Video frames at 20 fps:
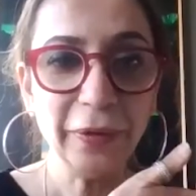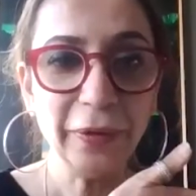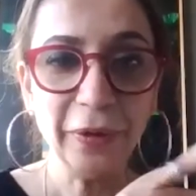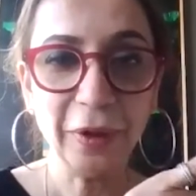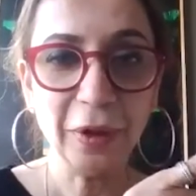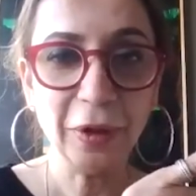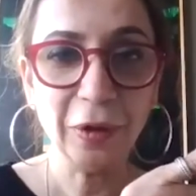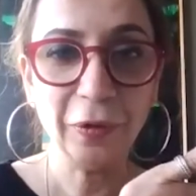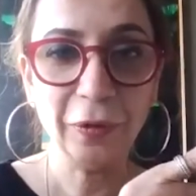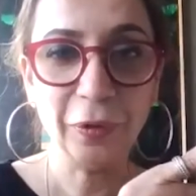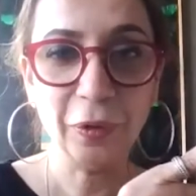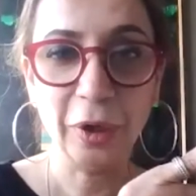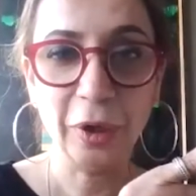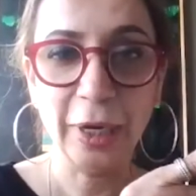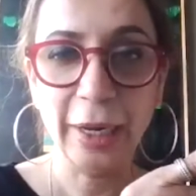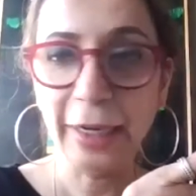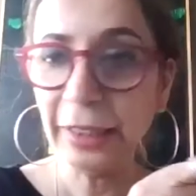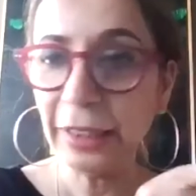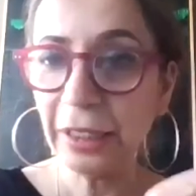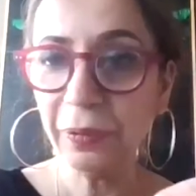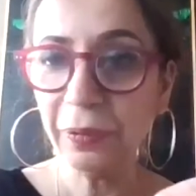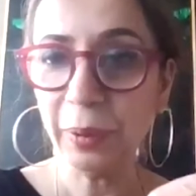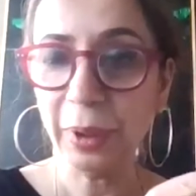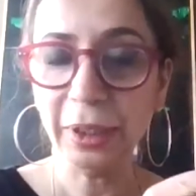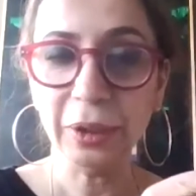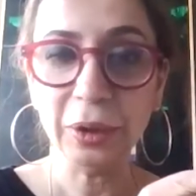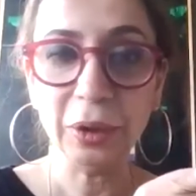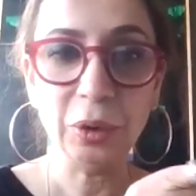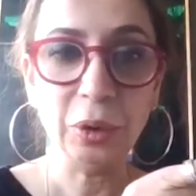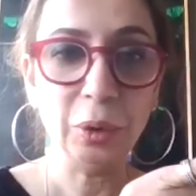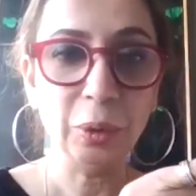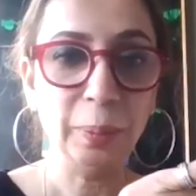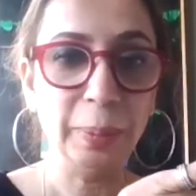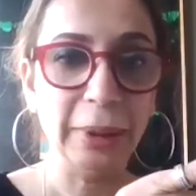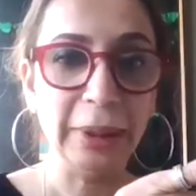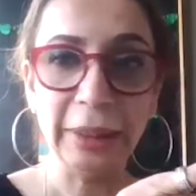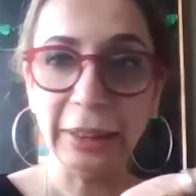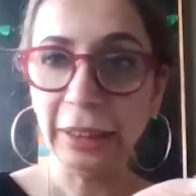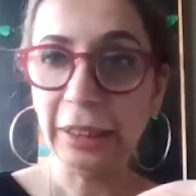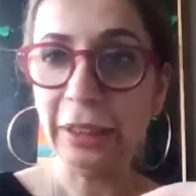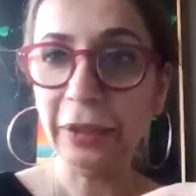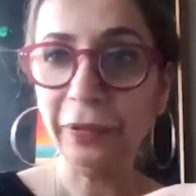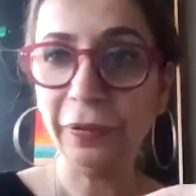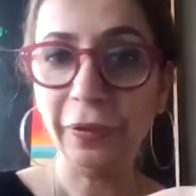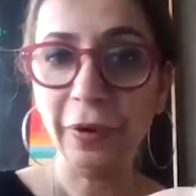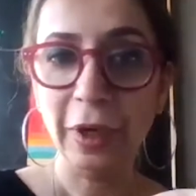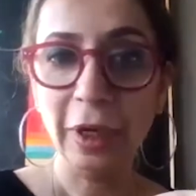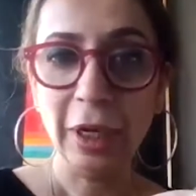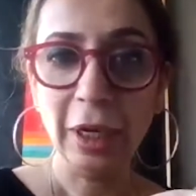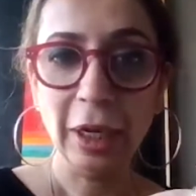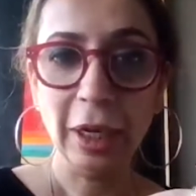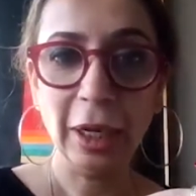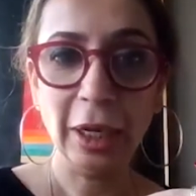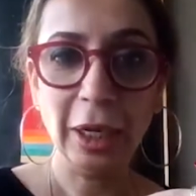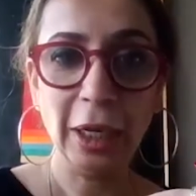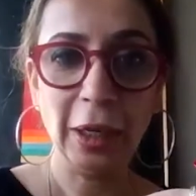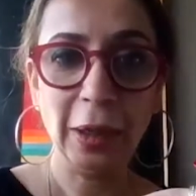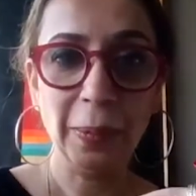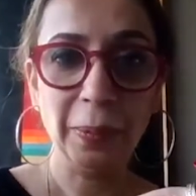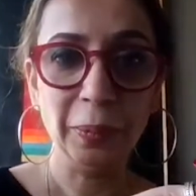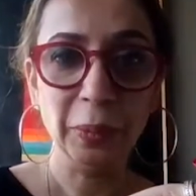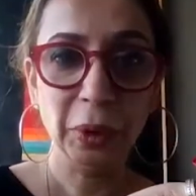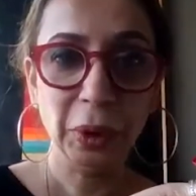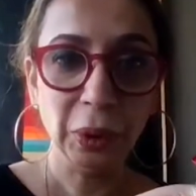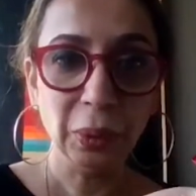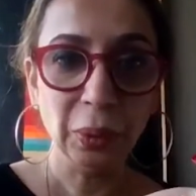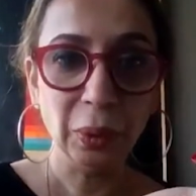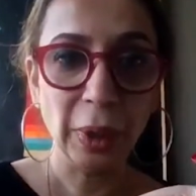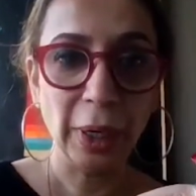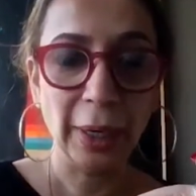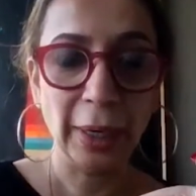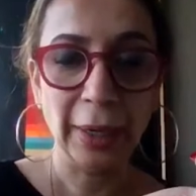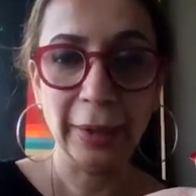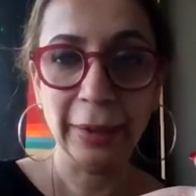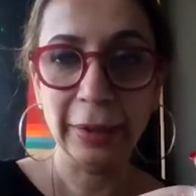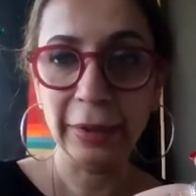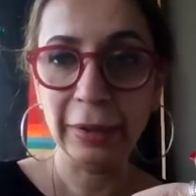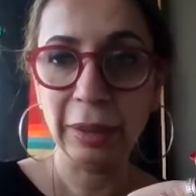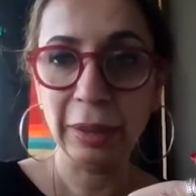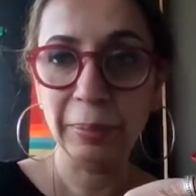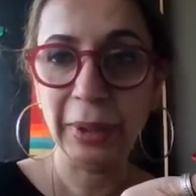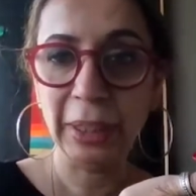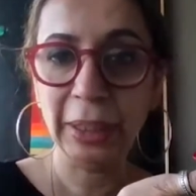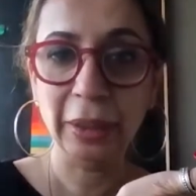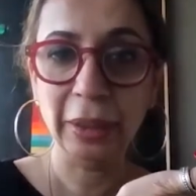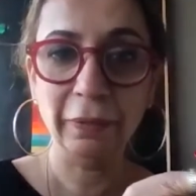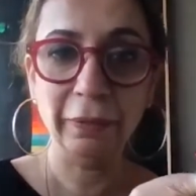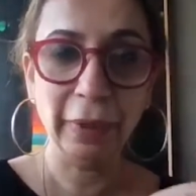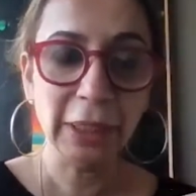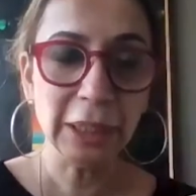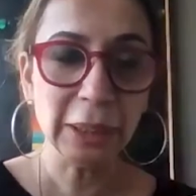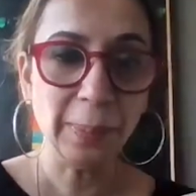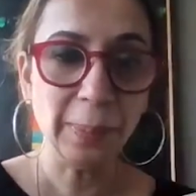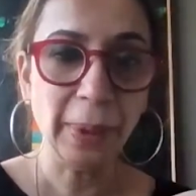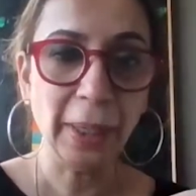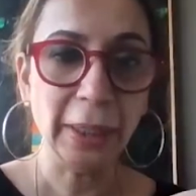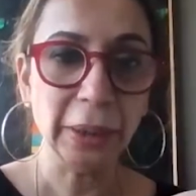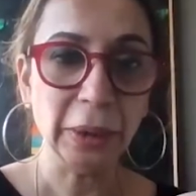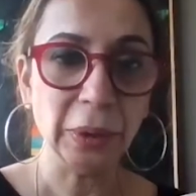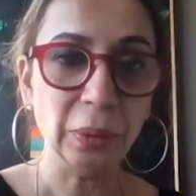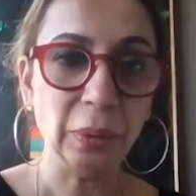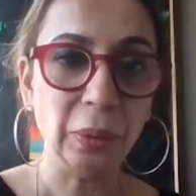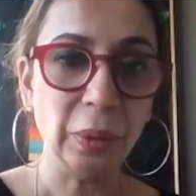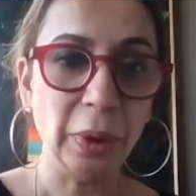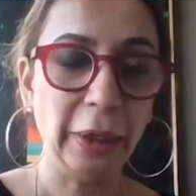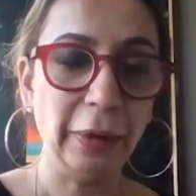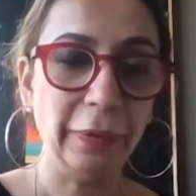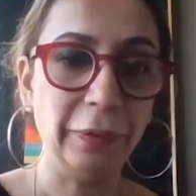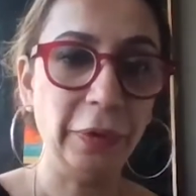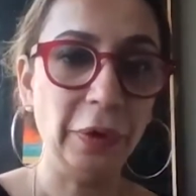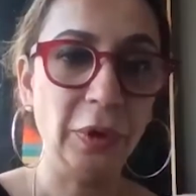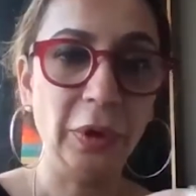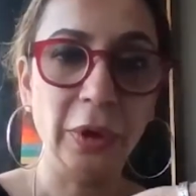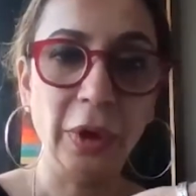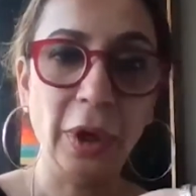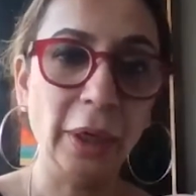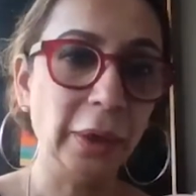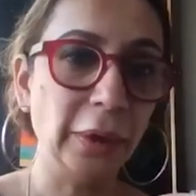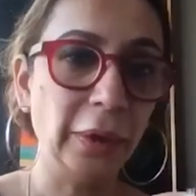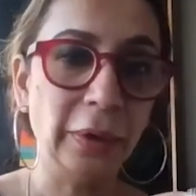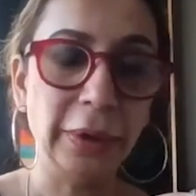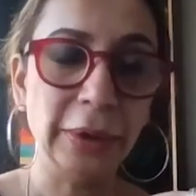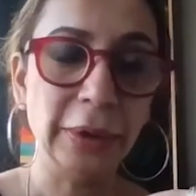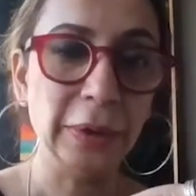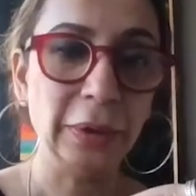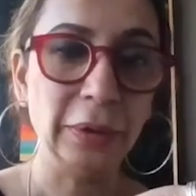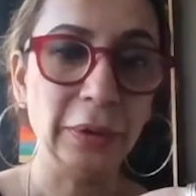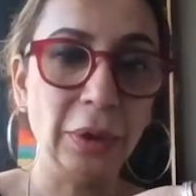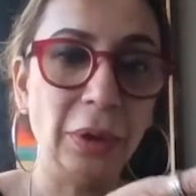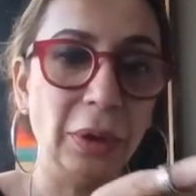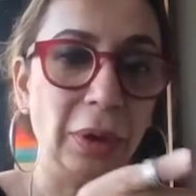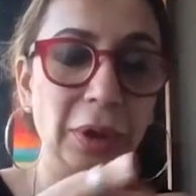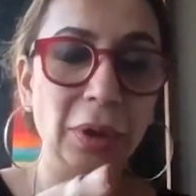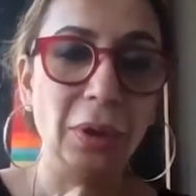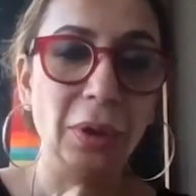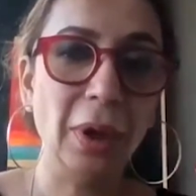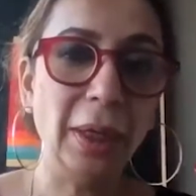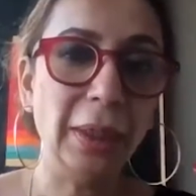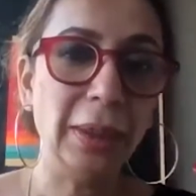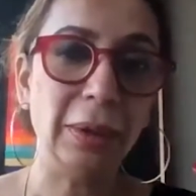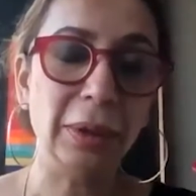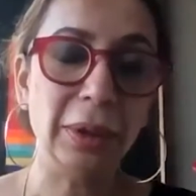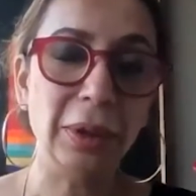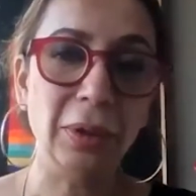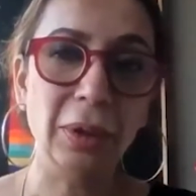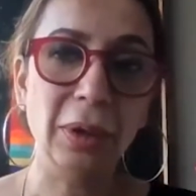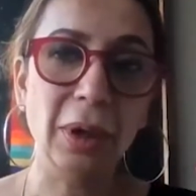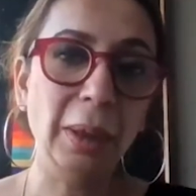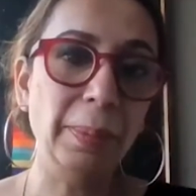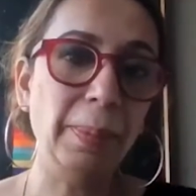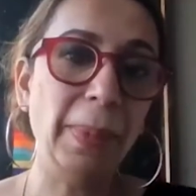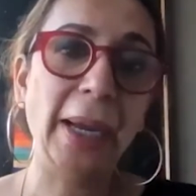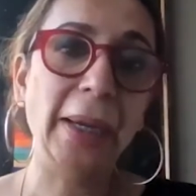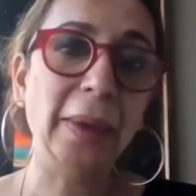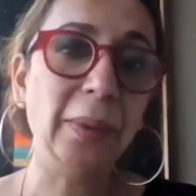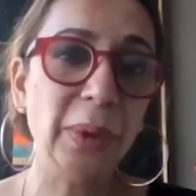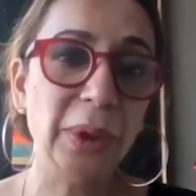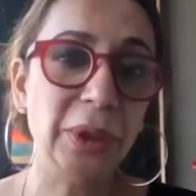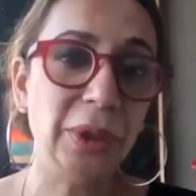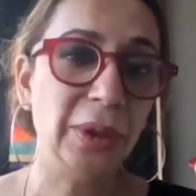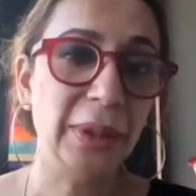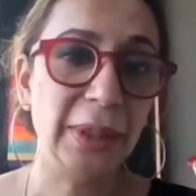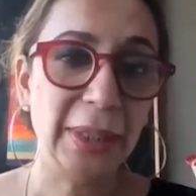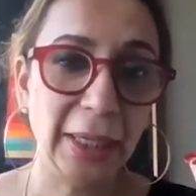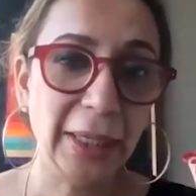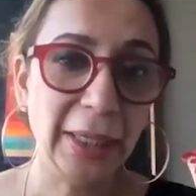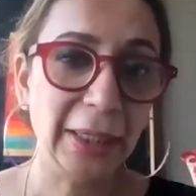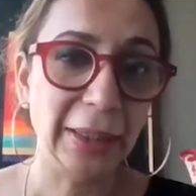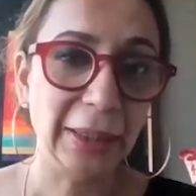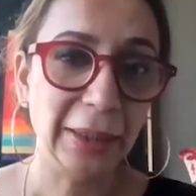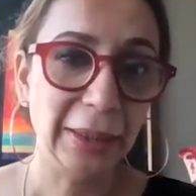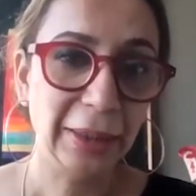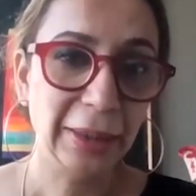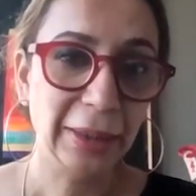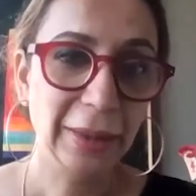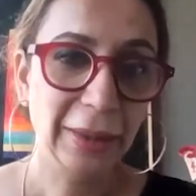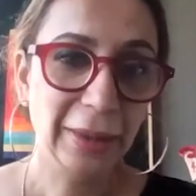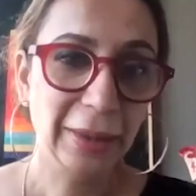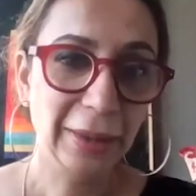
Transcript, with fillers: so difficult for anyone to believe um, you and be convinced by you if you're not going to you're you're not you're not buying what you're selling